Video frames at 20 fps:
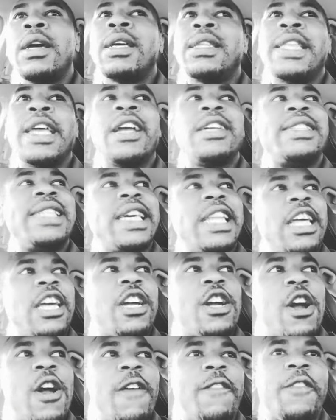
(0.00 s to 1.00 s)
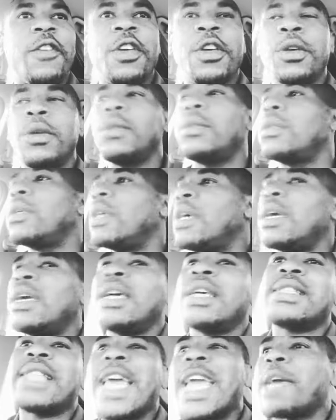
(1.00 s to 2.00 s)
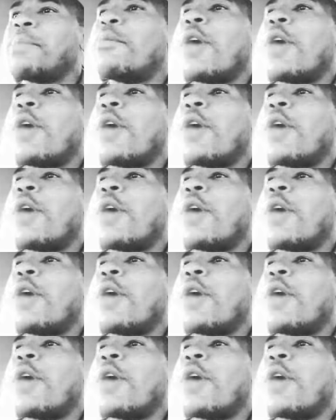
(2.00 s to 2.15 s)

They're setting curfews. It's like